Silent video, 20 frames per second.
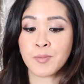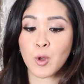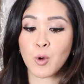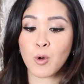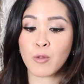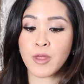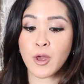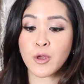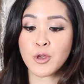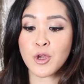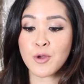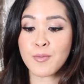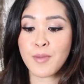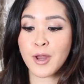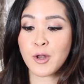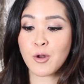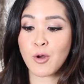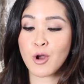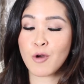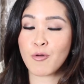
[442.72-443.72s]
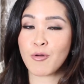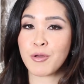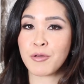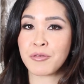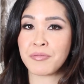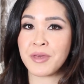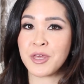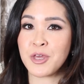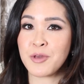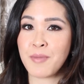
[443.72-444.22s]
Although you might not agree
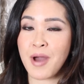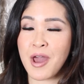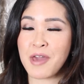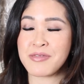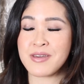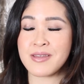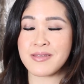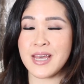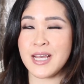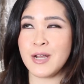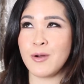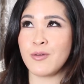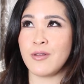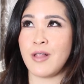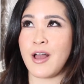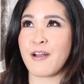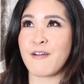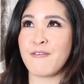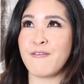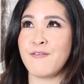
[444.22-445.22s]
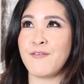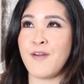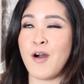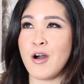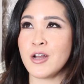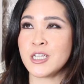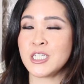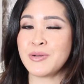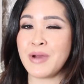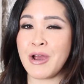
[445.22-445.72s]
with me, you might think they're like
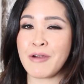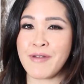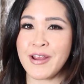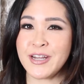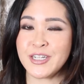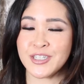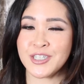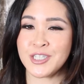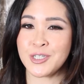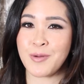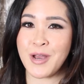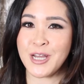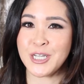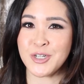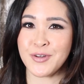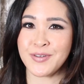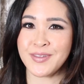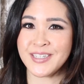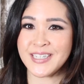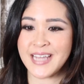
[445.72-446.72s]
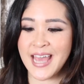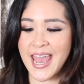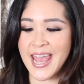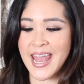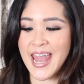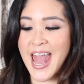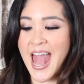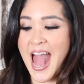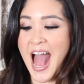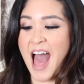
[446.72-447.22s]
far too outrageous to wear during the
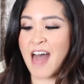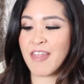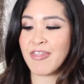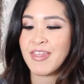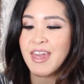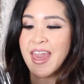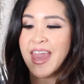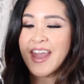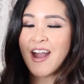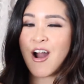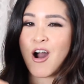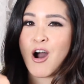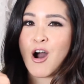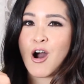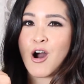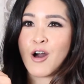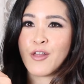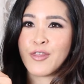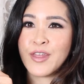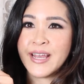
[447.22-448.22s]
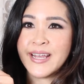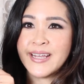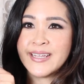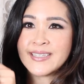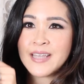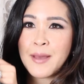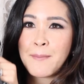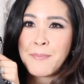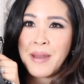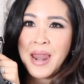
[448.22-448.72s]
day. And they are
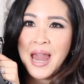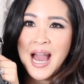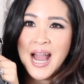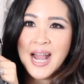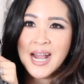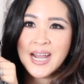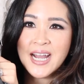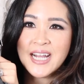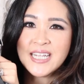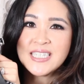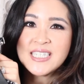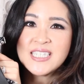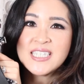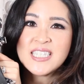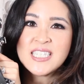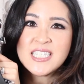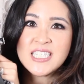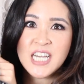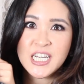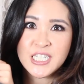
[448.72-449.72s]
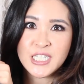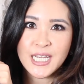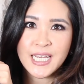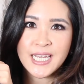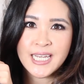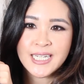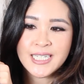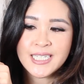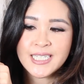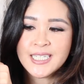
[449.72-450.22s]
these black
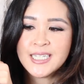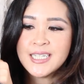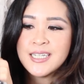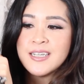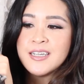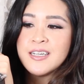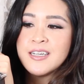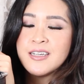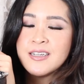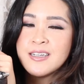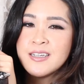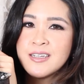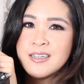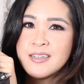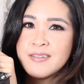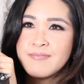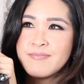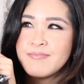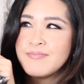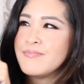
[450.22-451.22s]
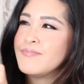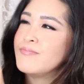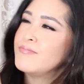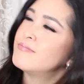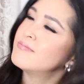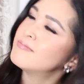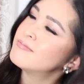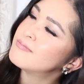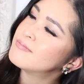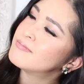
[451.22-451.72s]
studded
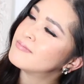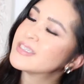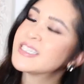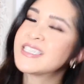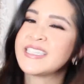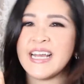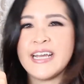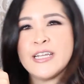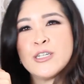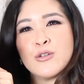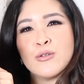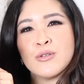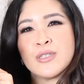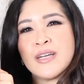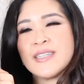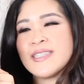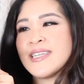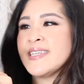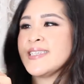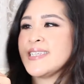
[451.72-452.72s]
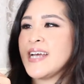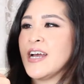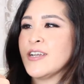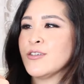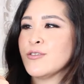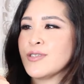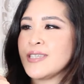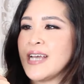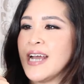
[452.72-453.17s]
mm, sandals. I'd say sandals